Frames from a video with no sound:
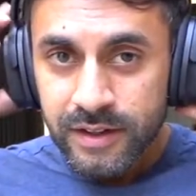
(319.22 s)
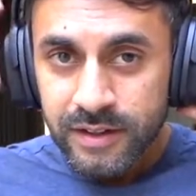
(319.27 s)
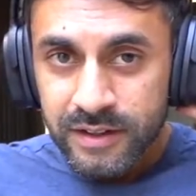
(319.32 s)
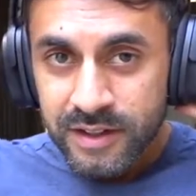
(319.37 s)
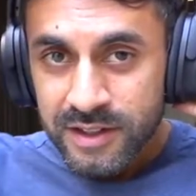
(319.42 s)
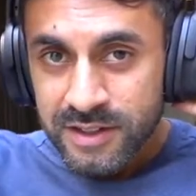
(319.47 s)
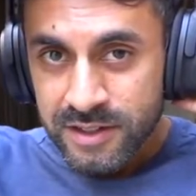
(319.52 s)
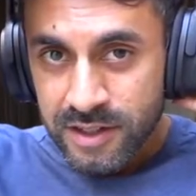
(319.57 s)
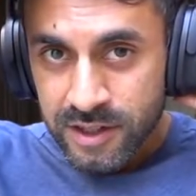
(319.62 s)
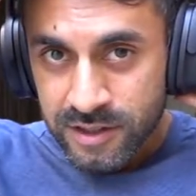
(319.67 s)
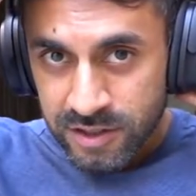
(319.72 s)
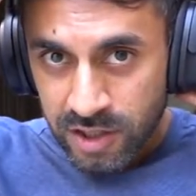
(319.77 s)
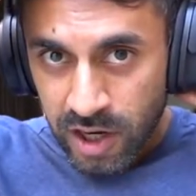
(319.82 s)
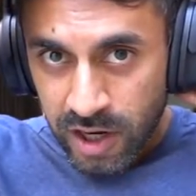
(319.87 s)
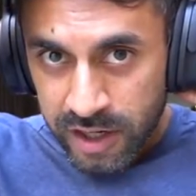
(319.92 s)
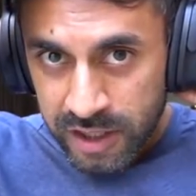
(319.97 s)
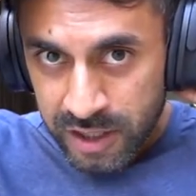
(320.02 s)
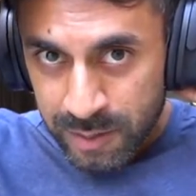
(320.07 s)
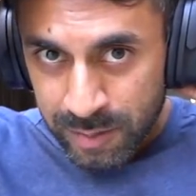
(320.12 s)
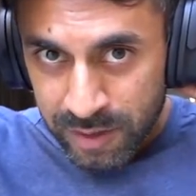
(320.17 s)
there's a
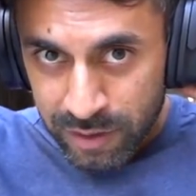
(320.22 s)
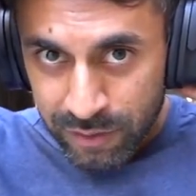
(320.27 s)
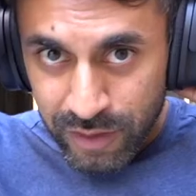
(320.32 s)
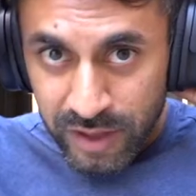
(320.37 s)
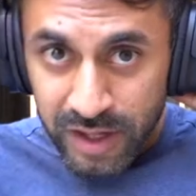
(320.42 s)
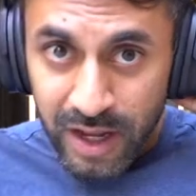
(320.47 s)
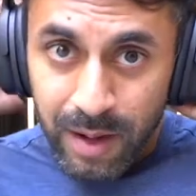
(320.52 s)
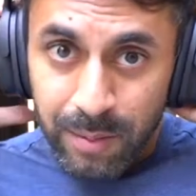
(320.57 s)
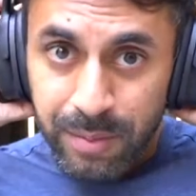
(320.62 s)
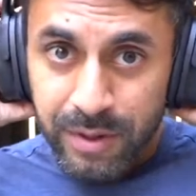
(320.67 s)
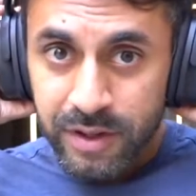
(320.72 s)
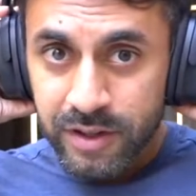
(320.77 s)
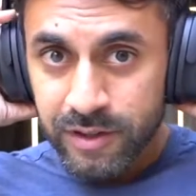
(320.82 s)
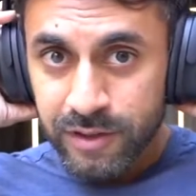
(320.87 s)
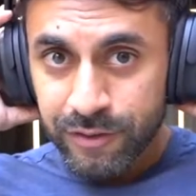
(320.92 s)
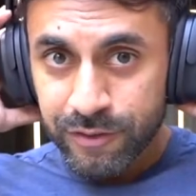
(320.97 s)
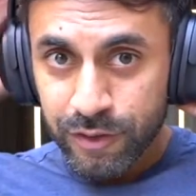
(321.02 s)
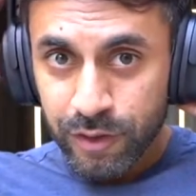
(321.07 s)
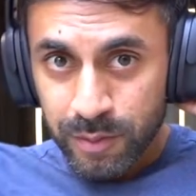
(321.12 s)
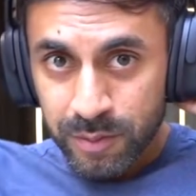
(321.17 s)
tiny bit of a gap
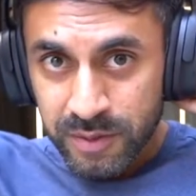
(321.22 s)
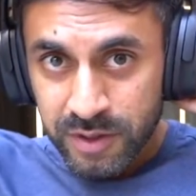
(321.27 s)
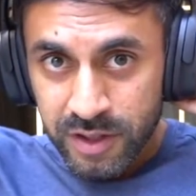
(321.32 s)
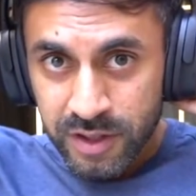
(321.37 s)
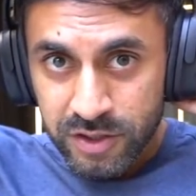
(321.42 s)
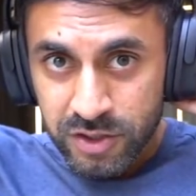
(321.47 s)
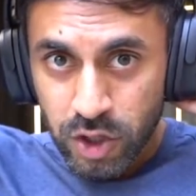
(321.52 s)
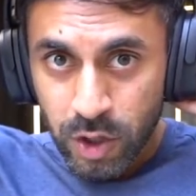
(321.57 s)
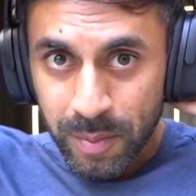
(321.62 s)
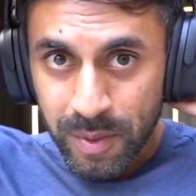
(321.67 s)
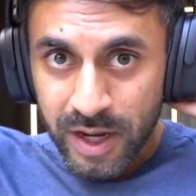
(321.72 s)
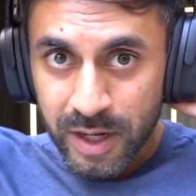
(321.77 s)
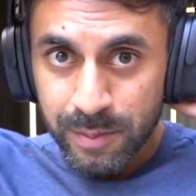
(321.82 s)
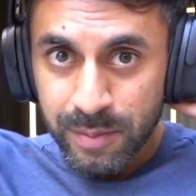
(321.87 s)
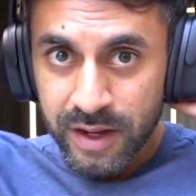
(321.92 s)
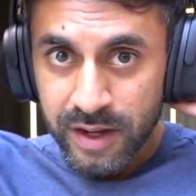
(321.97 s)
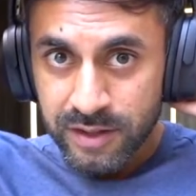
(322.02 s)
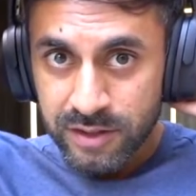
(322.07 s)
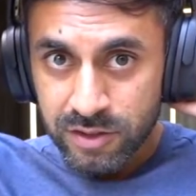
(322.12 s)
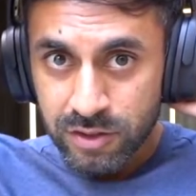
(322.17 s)
from the top
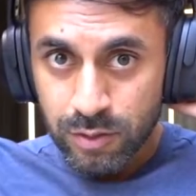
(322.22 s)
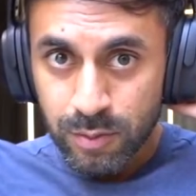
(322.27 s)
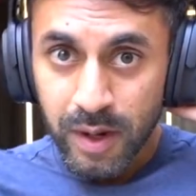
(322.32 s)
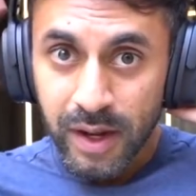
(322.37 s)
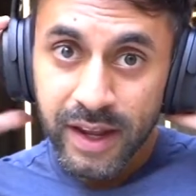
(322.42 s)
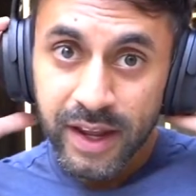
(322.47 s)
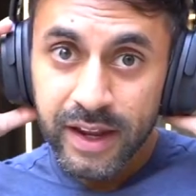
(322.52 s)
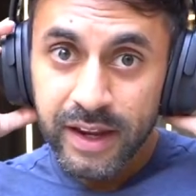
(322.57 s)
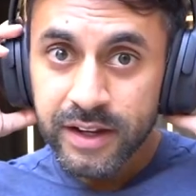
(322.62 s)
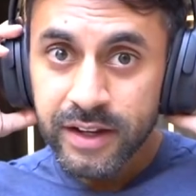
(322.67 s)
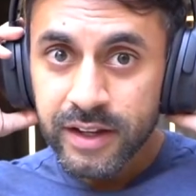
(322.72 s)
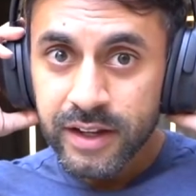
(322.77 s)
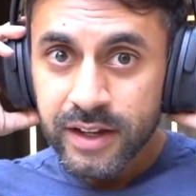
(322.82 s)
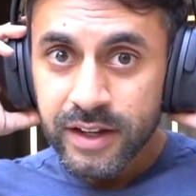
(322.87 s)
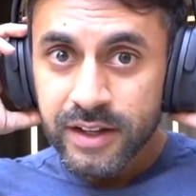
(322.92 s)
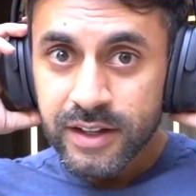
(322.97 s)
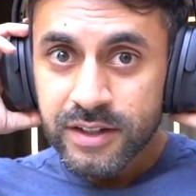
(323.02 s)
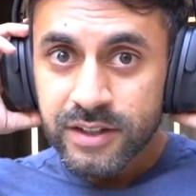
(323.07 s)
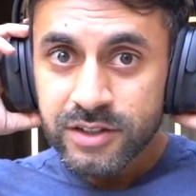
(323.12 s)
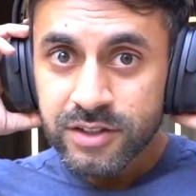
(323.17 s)
headband to my head,
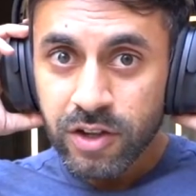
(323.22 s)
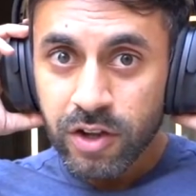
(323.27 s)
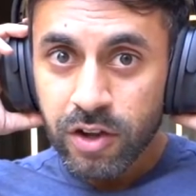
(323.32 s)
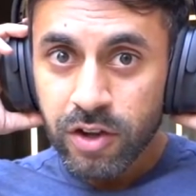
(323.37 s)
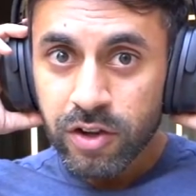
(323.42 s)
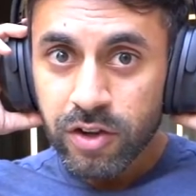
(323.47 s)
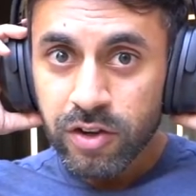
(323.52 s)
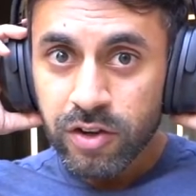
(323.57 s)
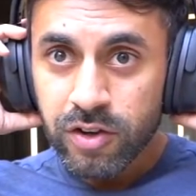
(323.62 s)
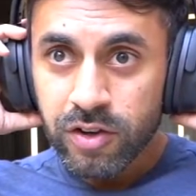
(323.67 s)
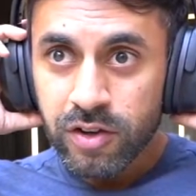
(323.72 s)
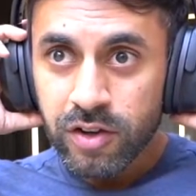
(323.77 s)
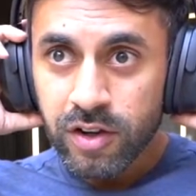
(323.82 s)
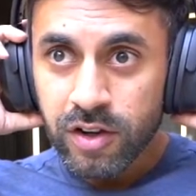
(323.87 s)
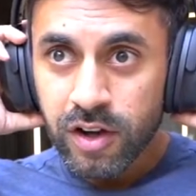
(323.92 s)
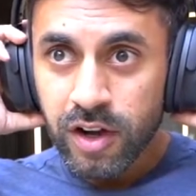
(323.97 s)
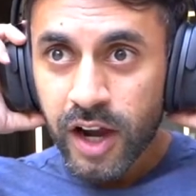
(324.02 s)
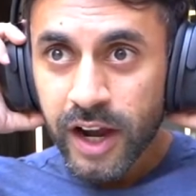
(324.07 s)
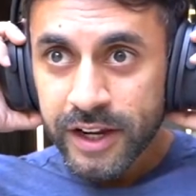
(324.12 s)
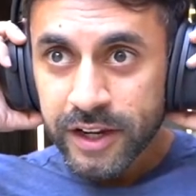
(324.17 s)
so
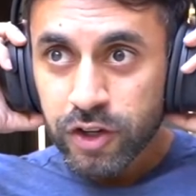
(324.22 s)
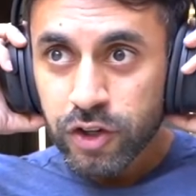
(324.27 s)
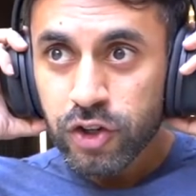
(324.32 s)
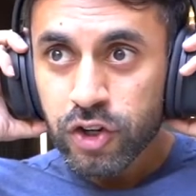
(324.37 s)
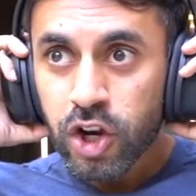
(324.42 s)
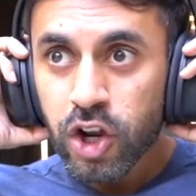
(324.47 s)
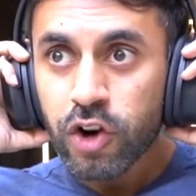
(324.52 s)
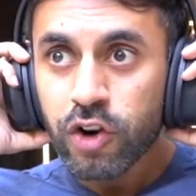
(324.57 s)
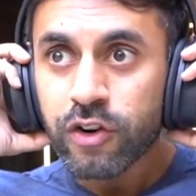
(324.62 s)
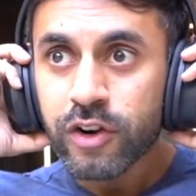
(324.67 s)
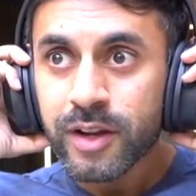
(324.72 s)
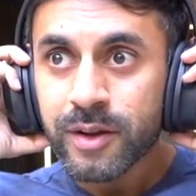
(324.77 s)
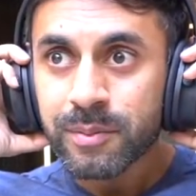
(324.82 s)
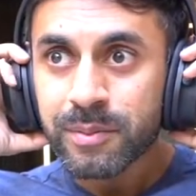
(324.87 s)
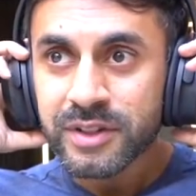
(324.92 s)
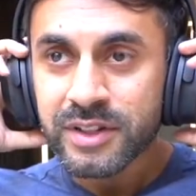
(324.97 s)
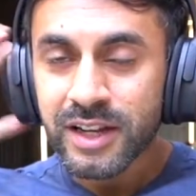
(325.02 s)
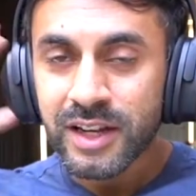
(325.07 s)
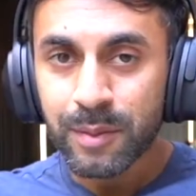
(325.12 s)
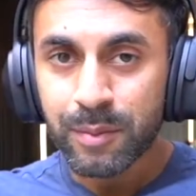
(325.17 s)
I could lower it,
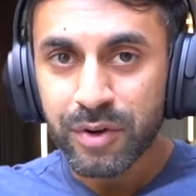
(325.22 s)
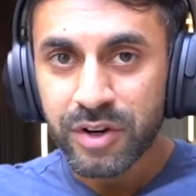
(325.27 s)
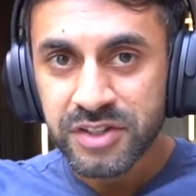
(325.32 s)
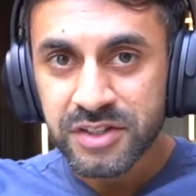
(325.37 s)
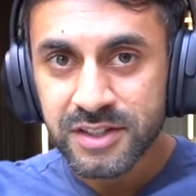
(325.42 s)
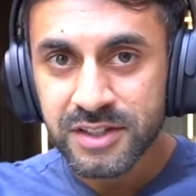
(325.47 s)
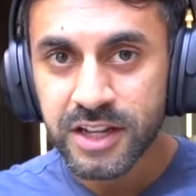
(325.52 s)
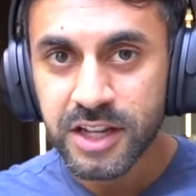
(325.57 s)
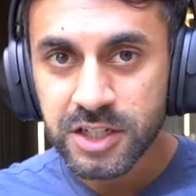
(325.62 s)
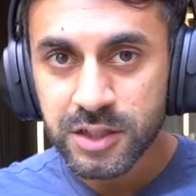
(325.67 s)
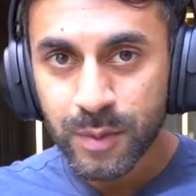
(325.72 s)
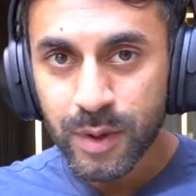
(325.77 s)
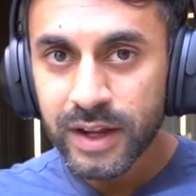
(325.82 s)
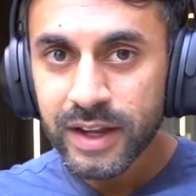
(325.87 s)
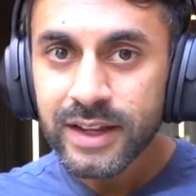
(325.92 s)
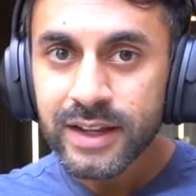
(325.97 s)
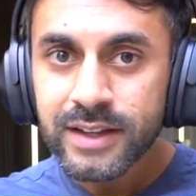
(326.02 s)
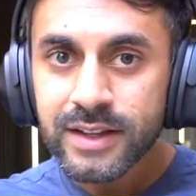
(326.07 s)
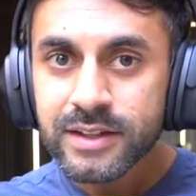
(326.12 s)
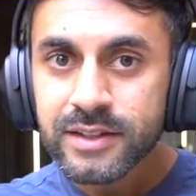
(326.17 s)
but then it presses against my
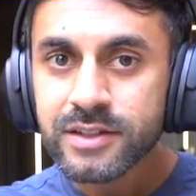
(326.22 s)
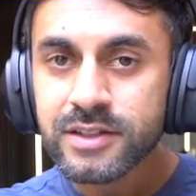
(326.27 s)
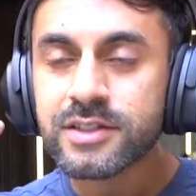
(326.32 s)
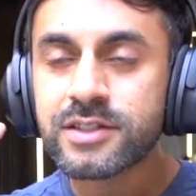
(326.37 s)
ears.